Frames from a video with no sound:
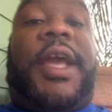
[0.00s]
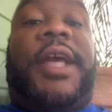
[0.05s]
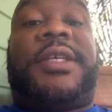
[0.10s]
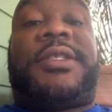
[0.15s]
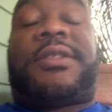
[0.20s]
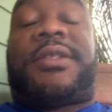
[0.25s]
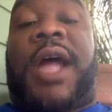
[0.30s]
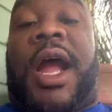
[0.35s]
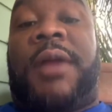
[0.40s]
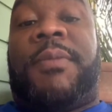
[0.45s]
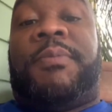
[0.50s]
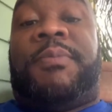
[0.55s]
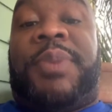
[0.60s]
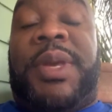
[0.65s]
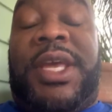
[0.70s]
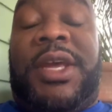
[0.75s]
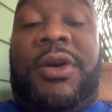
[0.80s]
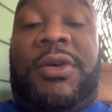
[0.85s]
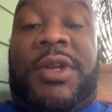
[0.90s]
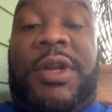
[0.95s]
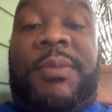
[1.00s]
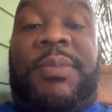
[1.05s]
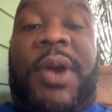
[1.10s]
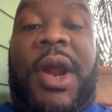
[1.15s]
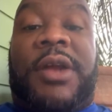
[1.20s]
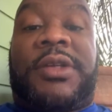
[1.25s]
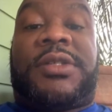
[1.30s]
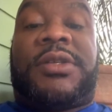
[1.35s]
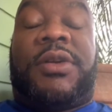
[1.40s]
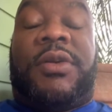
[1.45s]
and start building
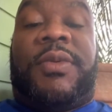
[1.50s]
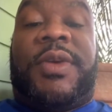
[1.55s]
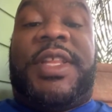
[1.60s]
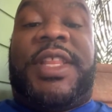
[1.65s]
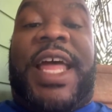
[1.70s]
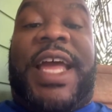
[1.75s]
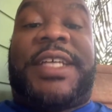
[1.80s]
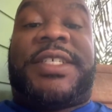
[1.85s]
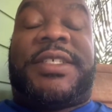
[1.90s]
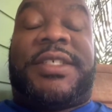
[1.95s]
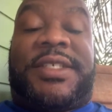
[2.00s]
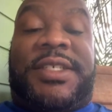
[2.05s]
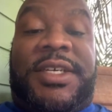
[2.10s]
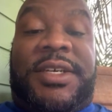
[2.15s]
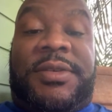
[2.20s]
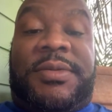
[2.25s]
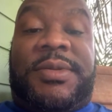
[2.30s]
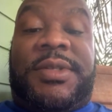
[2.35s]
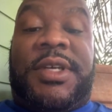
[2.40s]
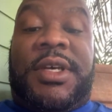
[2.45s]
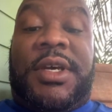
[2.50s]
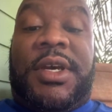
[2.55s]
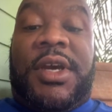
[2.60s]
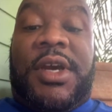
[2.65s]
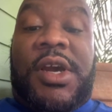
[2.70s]
personal relationships